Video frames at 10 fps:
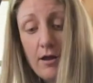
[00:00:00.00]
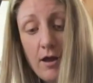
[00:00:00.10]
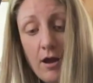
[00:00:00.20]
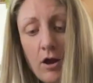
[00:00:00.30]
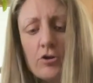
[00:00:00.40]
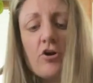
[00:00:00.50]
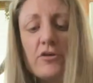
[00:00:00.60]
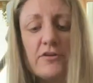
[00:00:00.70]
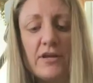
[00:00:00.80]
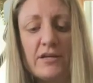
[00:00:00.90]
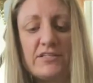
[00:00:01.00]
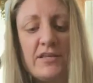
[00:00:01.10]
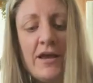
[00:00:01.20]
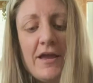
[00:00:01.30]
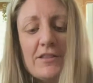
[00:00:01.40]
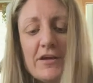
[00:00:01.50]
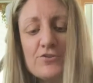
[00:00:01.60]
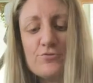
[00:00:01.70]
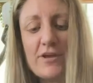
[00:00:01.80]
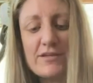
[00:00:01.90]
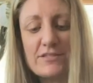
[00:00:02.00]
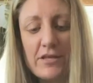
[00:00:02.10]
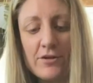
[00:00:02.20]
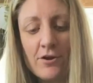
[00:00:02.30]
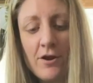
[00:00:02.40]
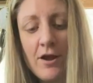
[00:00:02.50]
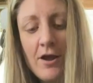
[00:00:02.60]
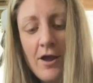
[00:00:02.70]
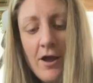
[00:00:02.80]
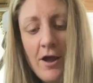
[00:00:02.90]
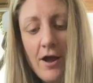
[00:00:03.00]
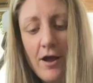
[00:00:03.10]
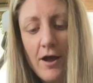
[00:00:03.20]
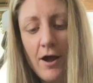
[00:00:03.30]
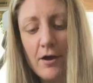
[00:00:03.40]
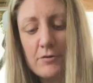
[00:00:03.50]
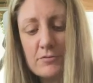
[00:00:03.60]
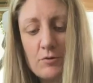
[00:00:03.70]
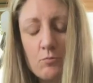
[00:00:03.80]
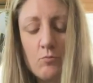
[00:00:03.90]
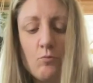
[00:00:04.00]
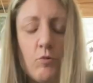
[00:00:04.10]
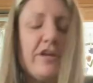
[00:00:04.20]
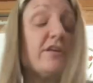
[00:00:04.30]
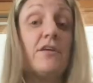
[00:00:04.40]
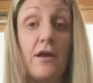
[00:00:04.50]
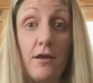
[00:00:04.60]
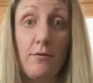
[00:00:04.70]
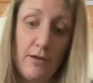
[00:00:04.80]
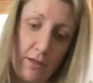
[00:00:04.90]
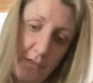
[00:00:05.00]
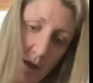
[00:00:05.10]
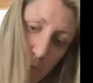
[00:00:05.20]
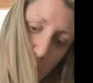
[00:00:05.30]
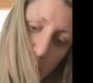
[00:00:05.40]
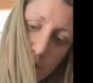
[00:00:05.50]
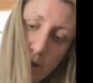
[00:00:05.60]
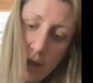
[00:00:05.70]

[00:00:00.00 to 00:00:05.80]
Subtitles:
or not the next day, like 2 days later. It was a weekday at that point,